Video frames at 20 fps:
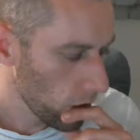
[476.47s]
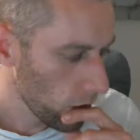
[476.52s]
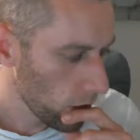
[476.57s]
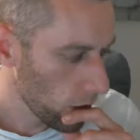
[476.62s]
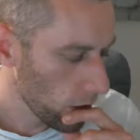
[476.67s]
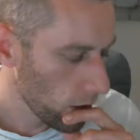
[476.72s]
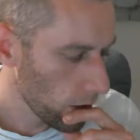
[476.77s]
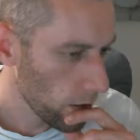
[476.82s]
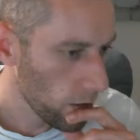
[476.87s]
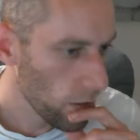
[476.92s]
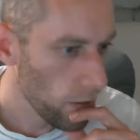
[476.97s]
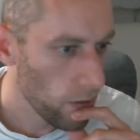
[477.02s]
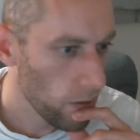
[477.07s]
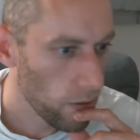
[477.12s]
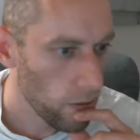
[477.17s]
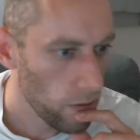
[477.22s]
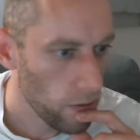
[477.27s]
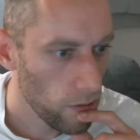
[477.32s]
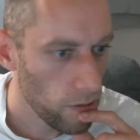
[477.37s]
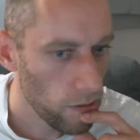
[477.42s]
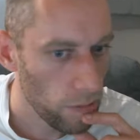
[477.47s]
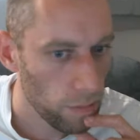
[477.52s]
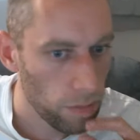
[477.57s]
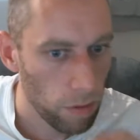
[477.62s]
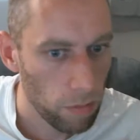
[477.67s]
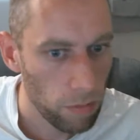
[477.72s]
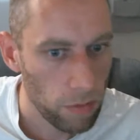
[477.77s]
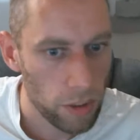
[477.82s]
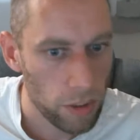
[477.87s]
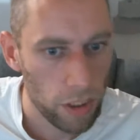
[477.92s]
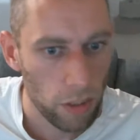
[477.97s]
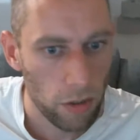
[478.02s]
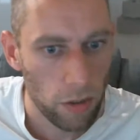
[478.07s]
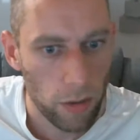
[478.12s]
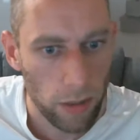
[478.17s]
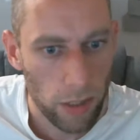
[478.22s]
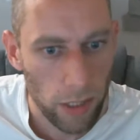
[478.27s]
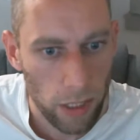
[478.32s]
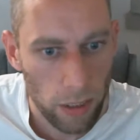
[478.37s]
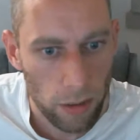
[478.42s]
And then I could probably show
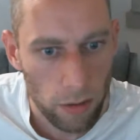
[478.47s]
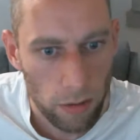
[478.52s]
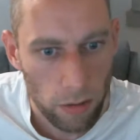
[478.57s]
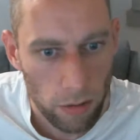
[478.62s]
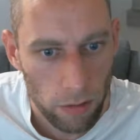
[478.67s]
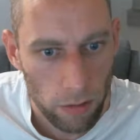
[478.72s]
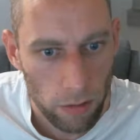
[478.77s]
you again.